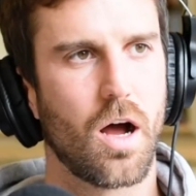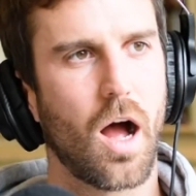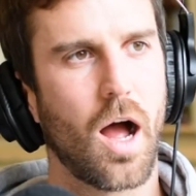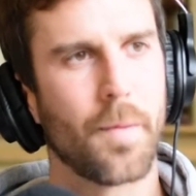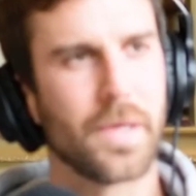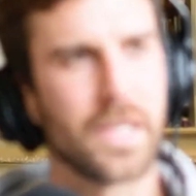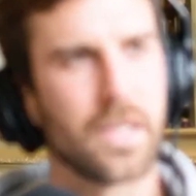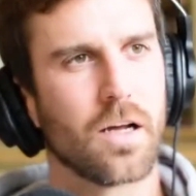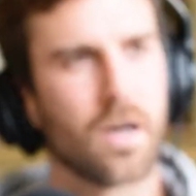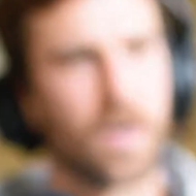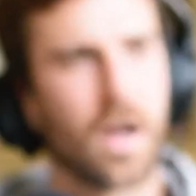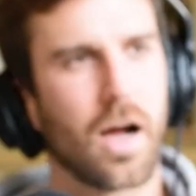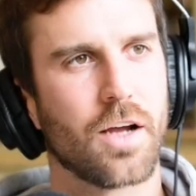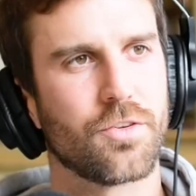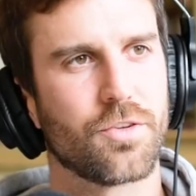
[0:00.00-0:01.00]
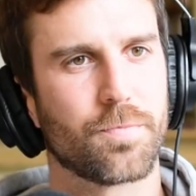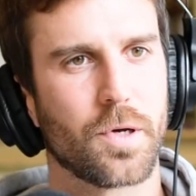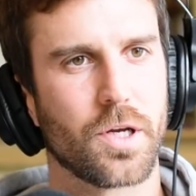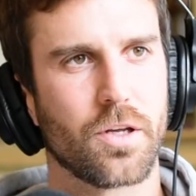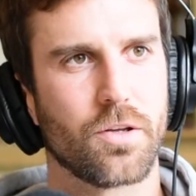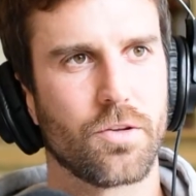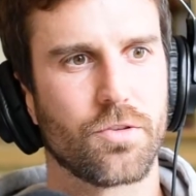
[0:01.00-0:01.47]
I mean, I
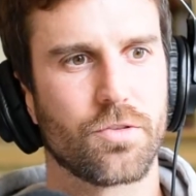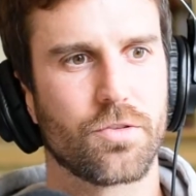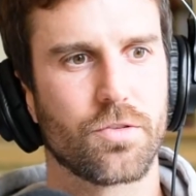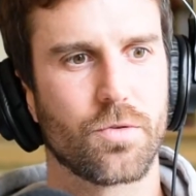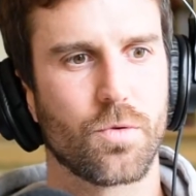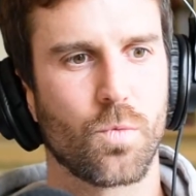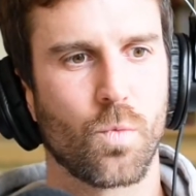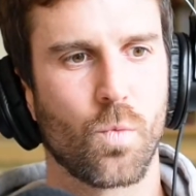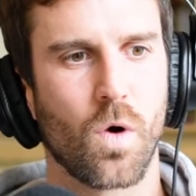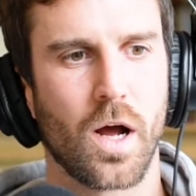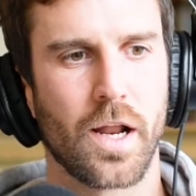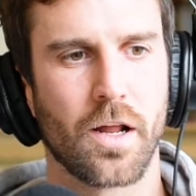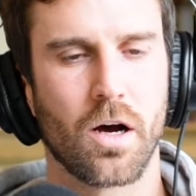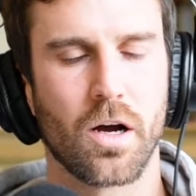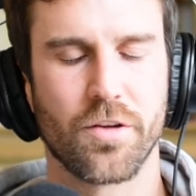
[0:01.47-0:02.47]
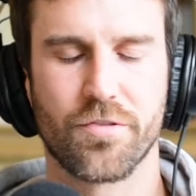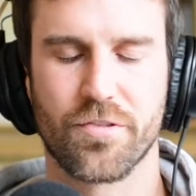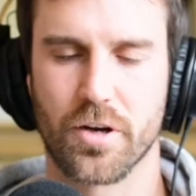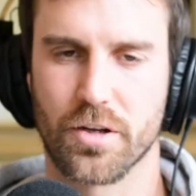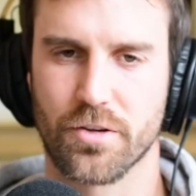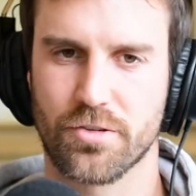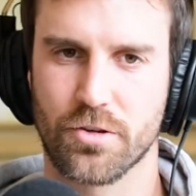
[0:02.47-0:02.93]
suppose when I
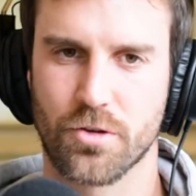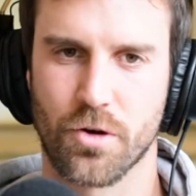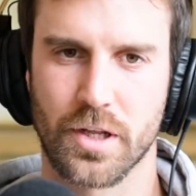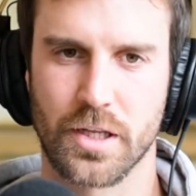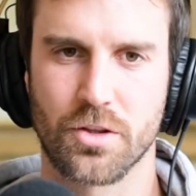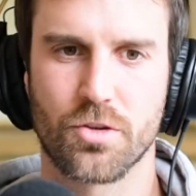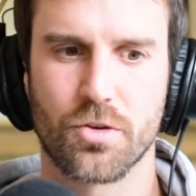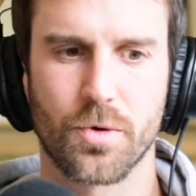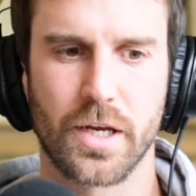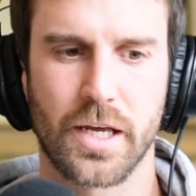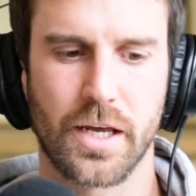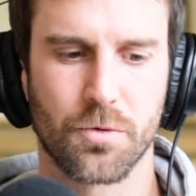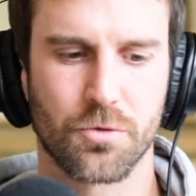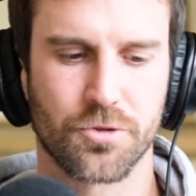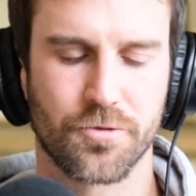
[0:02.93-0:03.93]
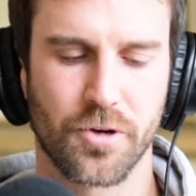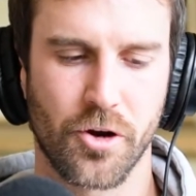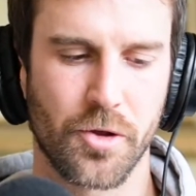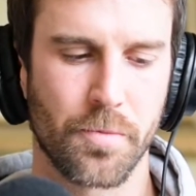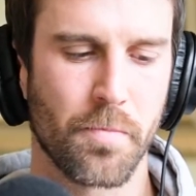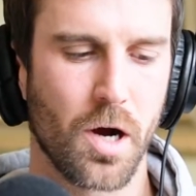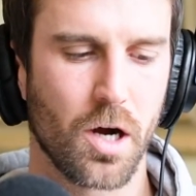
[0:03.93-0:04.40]
first got into it, it was
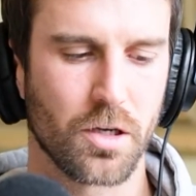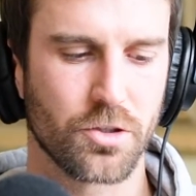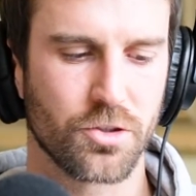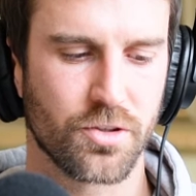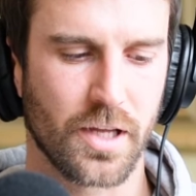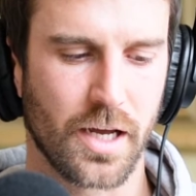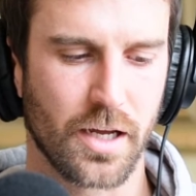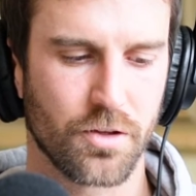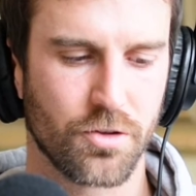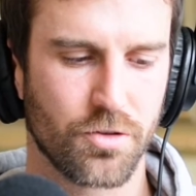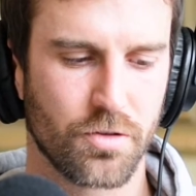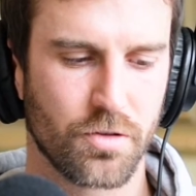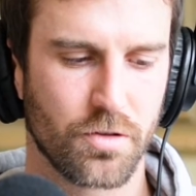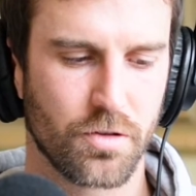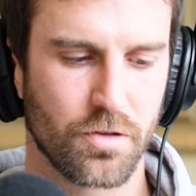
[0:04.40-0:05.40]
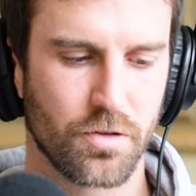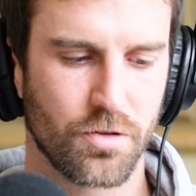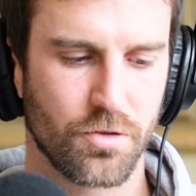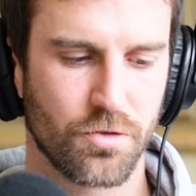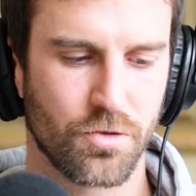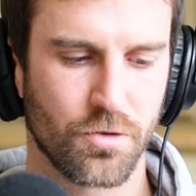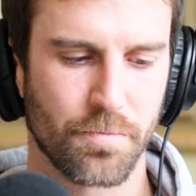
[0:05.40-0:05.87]
very much that
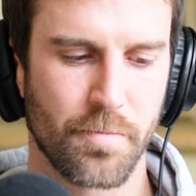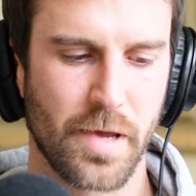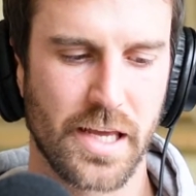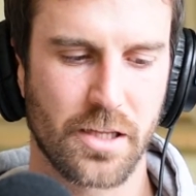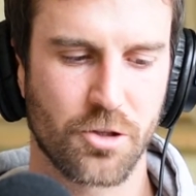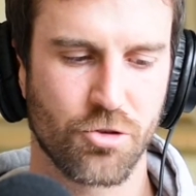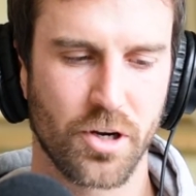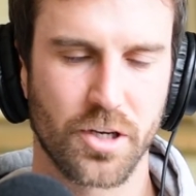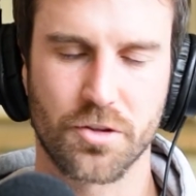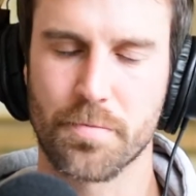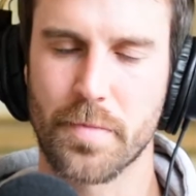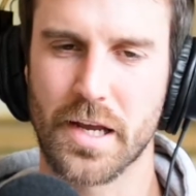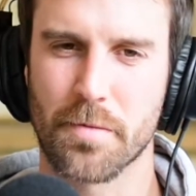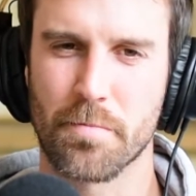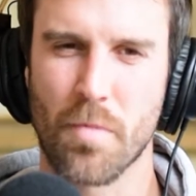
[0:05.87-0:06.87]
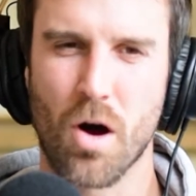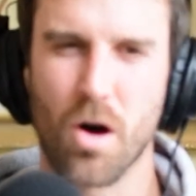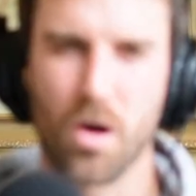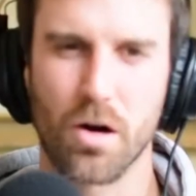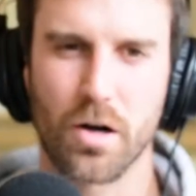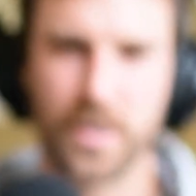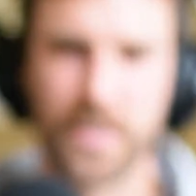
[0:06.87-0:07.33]
sort of trying to make a
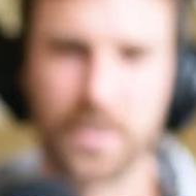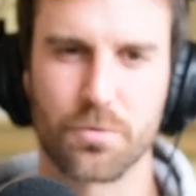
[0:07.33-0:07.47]
mark.